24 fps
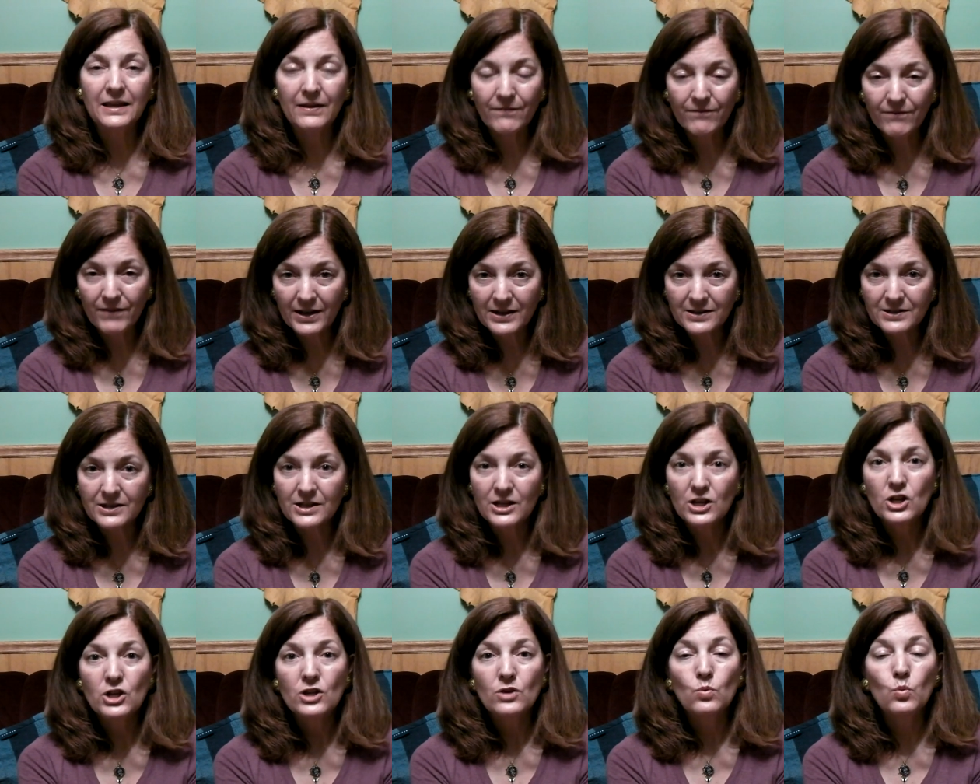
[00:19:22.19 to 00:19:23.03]
event.
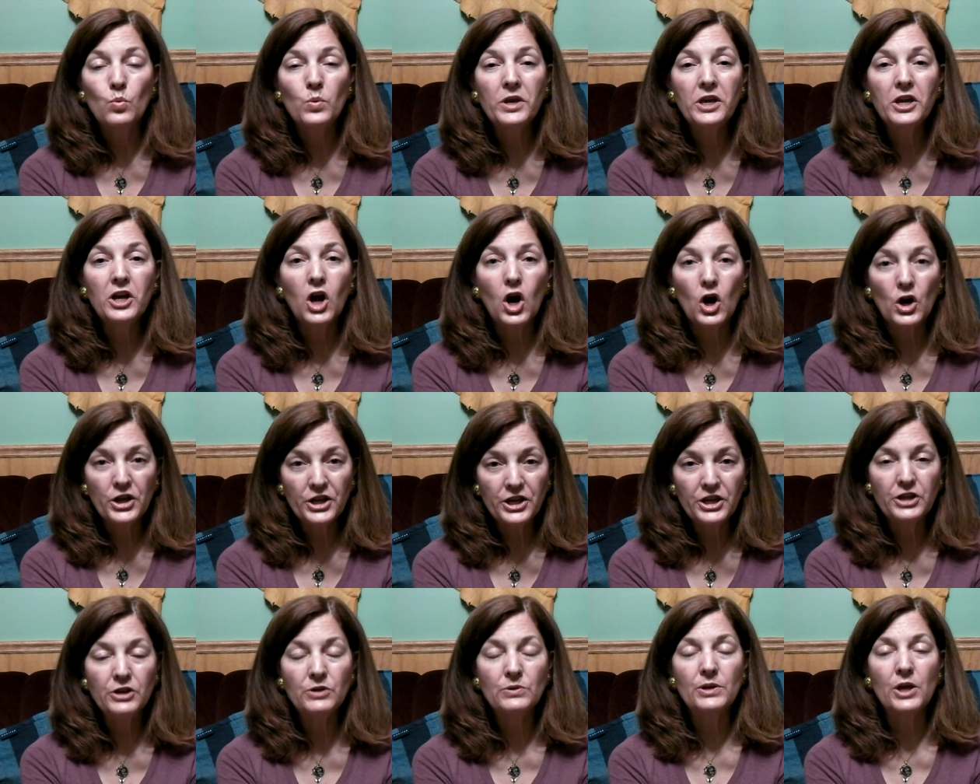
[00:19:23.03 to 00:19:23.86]
We are
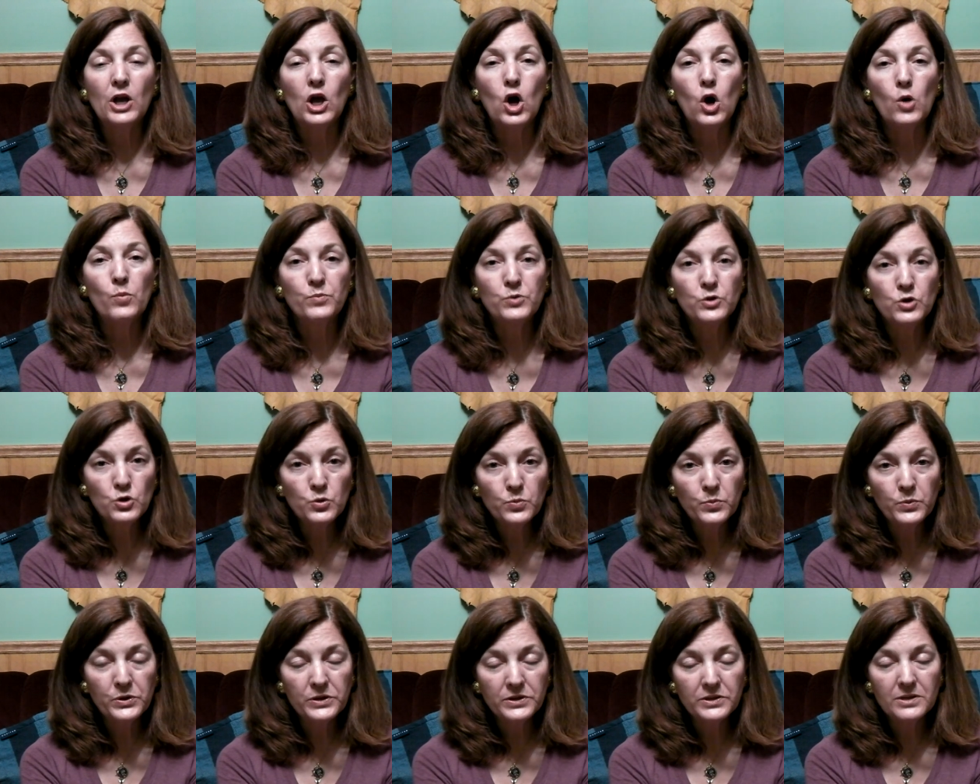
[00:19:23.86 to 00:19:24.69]
here to help
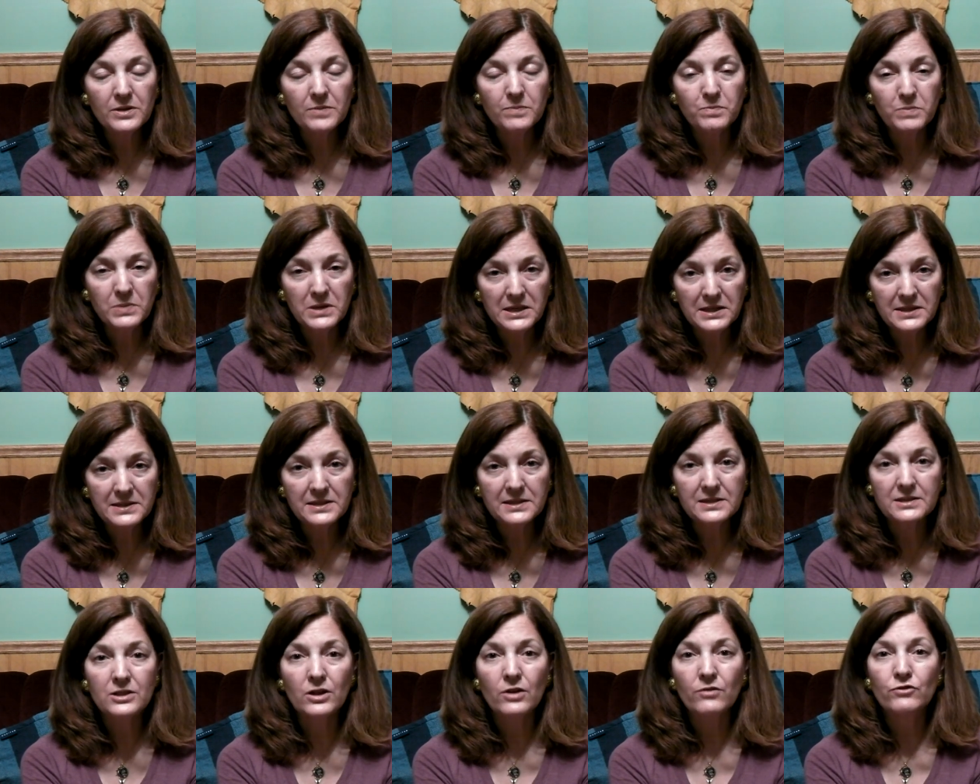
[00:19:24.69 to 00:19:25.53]
you put the
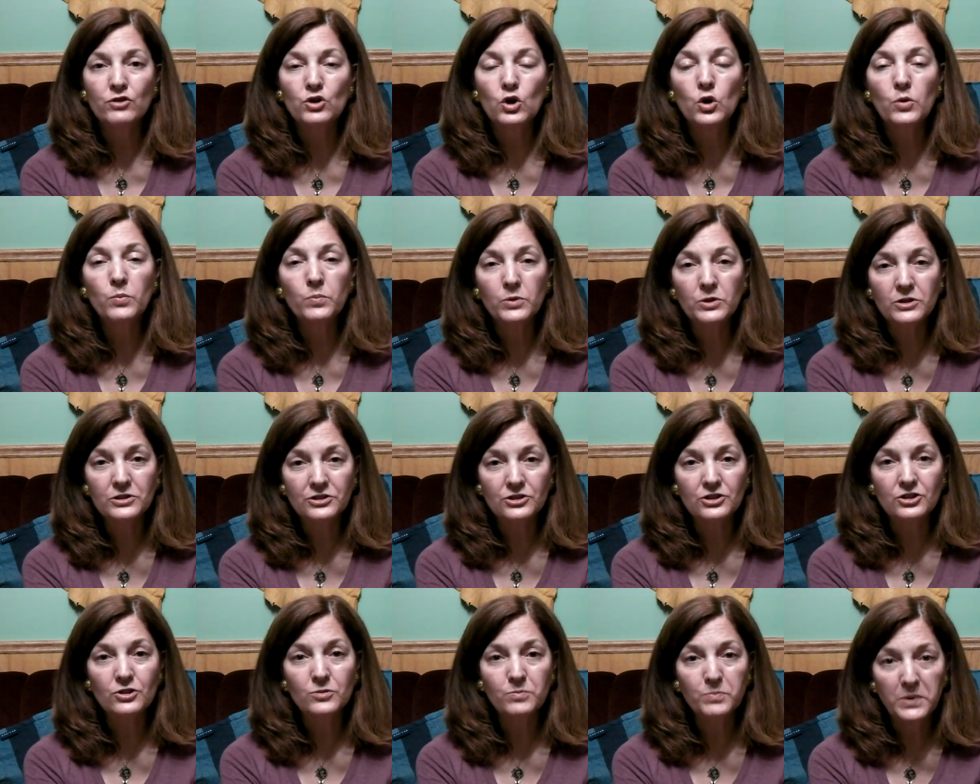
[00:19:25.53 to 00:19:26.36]
pieces of your
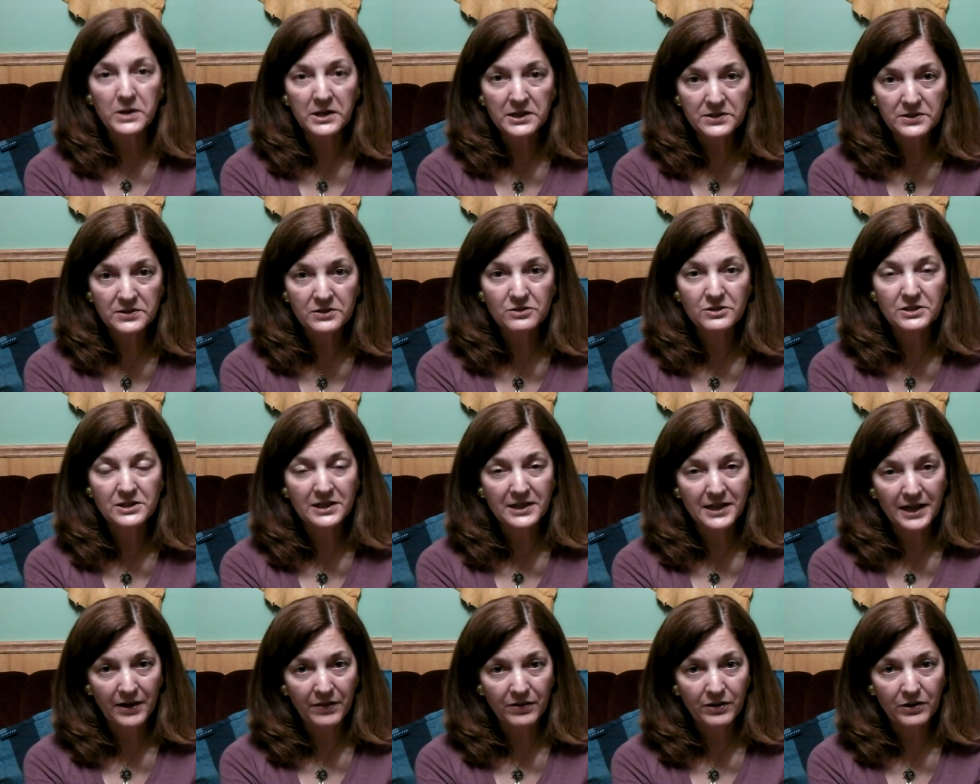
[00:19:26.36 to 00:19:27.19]
personal puzzle
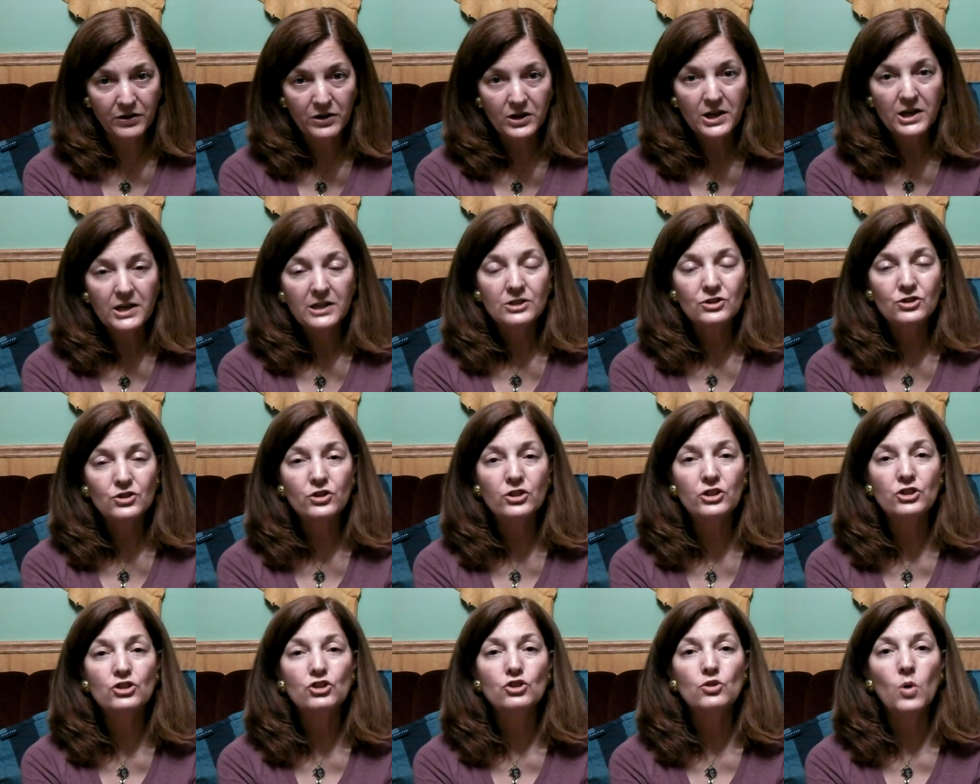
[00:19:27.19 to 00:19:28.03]
together so
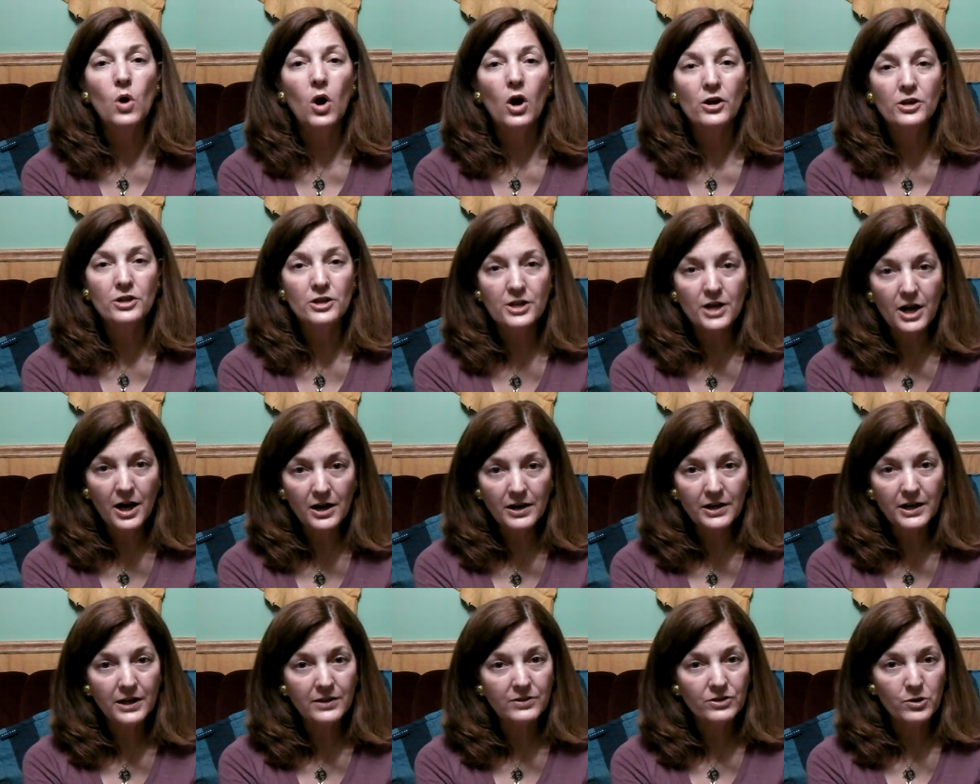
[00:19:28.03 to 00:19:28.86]
that you are
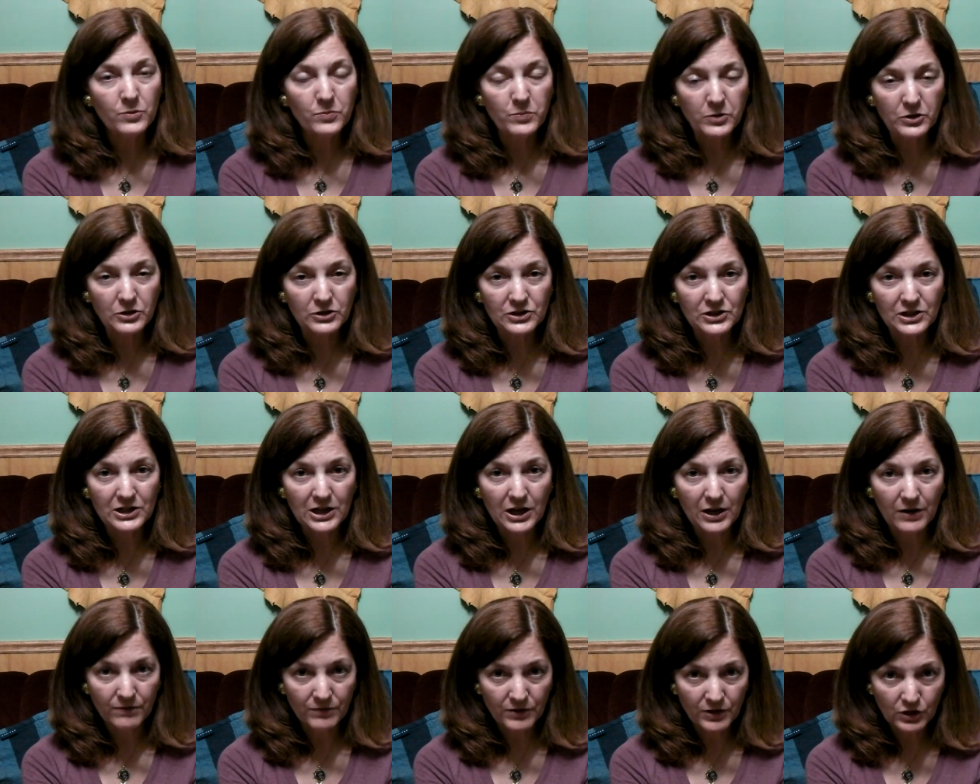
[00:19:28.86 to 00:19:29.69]
not at the
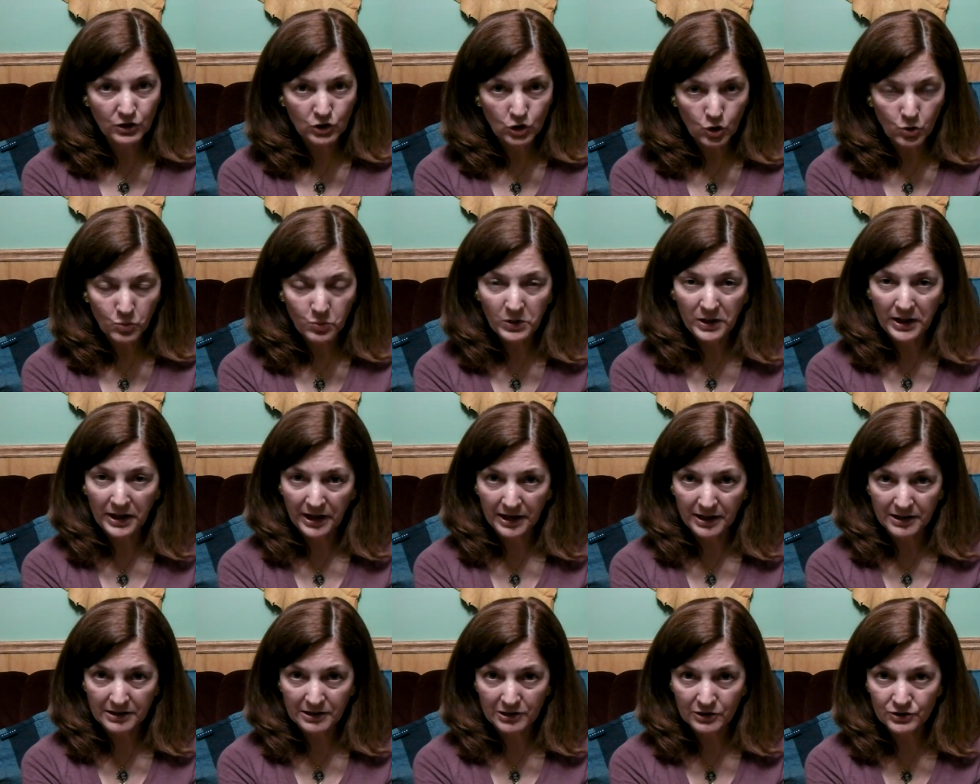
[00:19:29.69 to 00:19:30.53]
mercy of the global
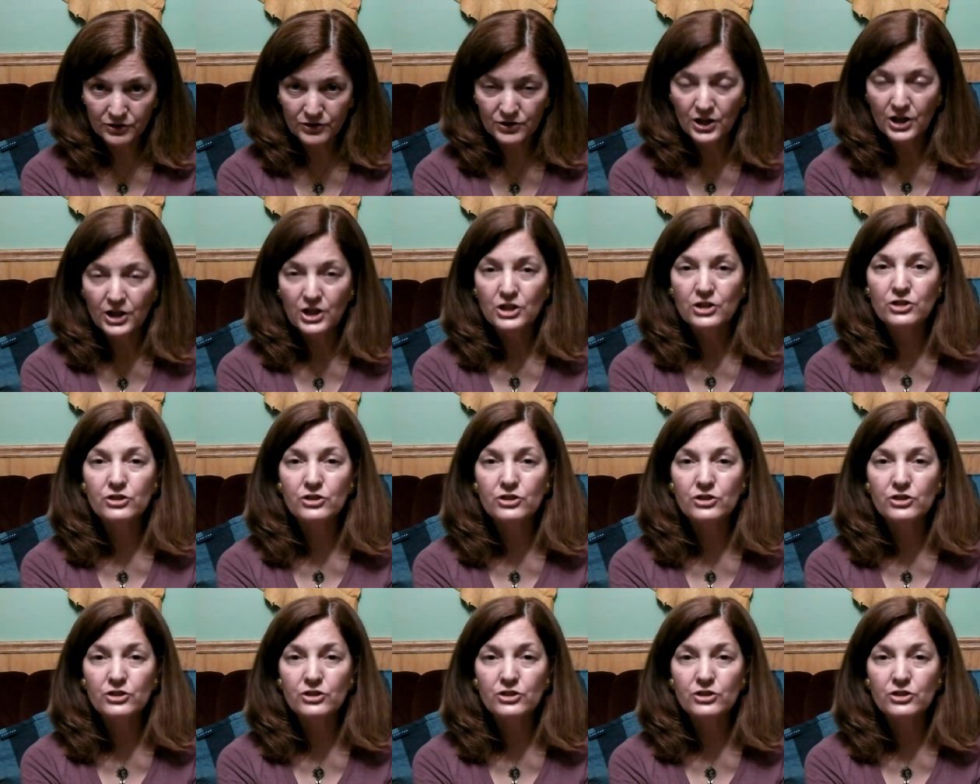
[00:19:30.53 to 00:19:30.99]
handlers,